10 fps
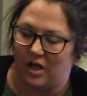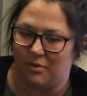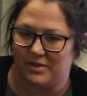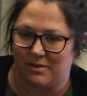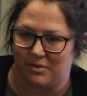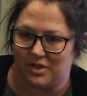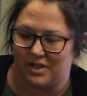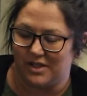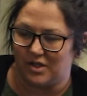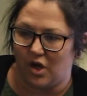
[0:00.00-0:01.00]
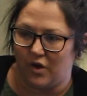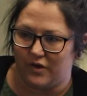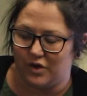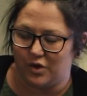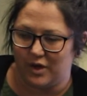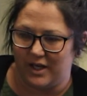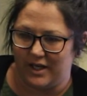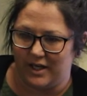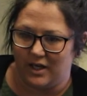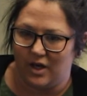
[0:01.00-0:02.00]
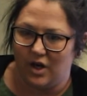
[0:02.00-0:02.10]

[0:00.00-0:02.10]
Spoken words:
and was able to saw the tree